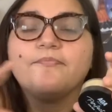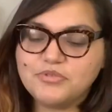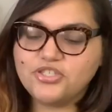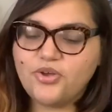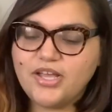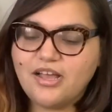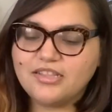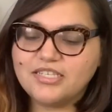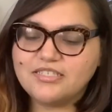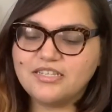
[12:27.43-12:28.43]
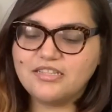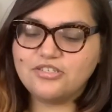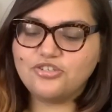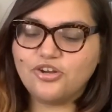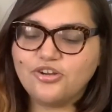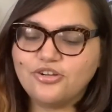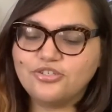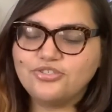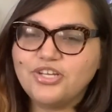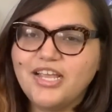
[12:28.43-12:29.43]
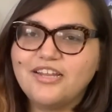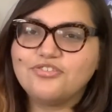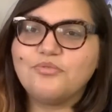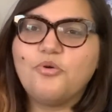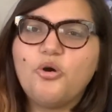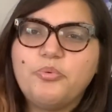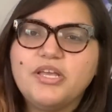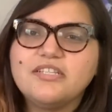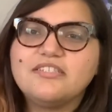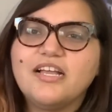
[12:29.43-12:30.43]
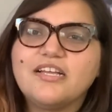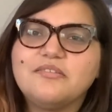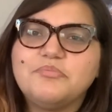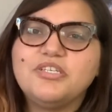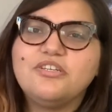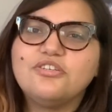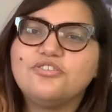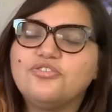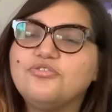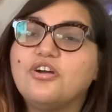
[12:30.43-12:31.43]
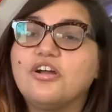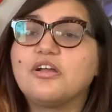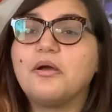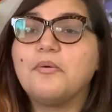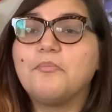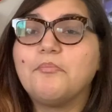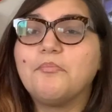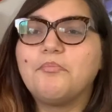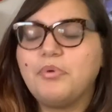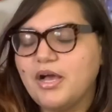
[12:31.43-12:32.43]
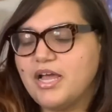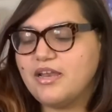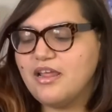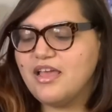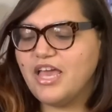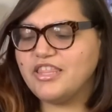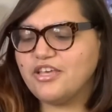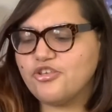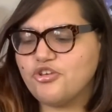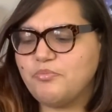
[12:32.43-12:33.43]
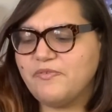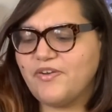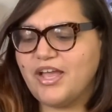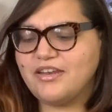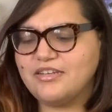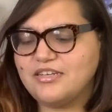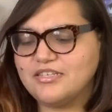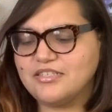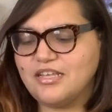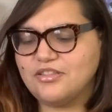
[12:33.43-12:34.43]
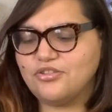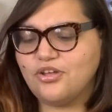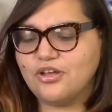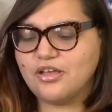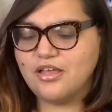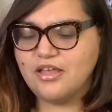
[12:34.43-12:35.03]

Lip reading: So I got this in the darker shade, so I'm hoping it's not going to be too dark, but I think it should be fine. It doesn't look...